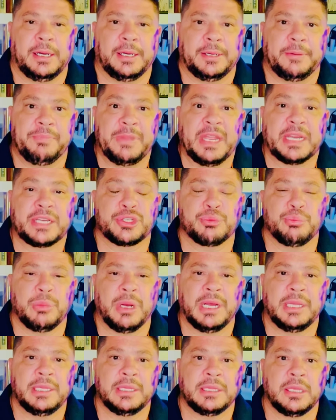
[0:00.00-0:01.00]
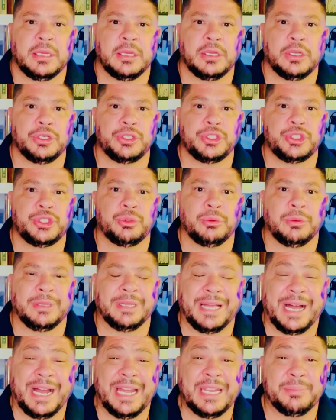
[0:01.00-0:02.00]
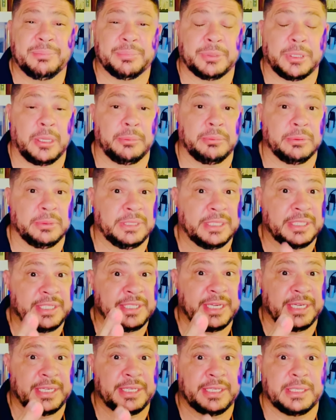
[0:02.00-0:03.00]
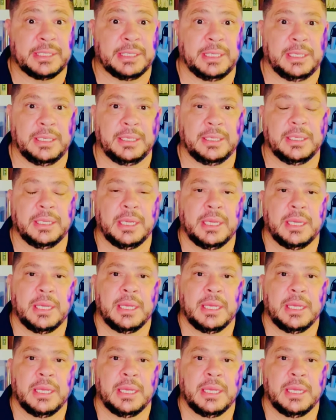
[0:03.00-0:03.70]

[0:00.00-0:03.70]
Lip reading: next month, July, probably the 16th,